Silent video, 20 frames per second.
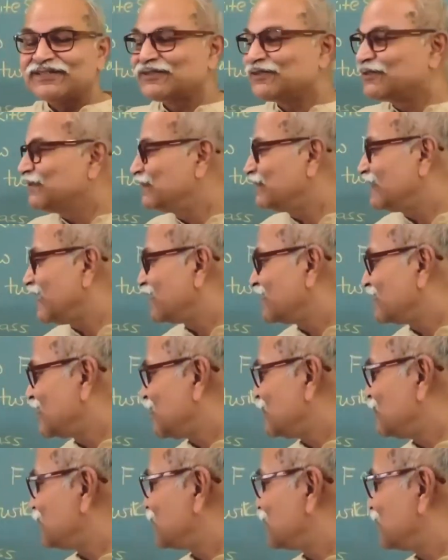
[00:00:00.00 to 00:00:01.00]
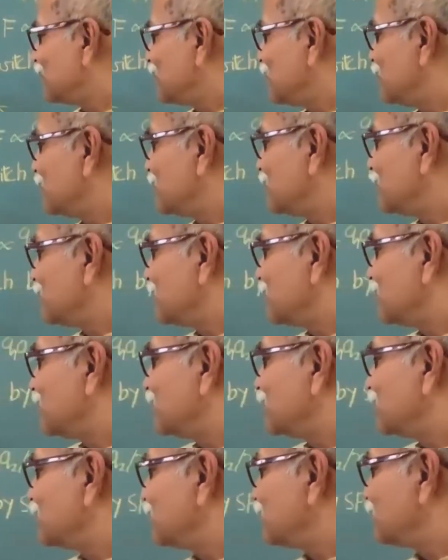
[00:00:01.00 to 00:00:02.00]
So that comes
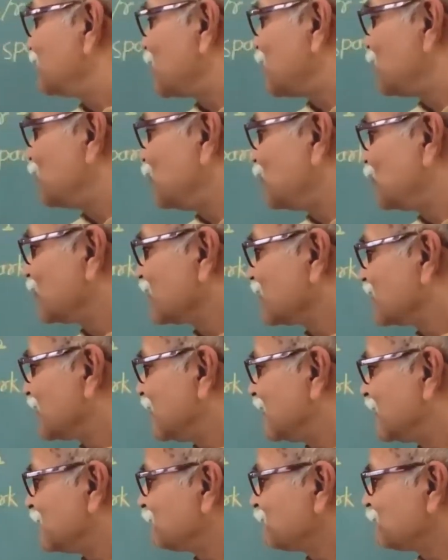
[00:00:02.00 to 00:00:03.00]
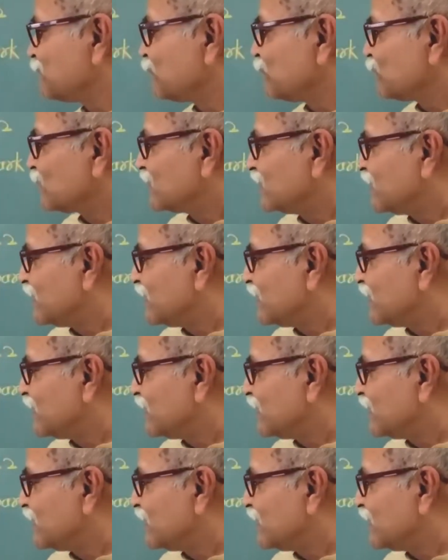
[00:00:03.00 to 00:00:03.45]
from Oersted.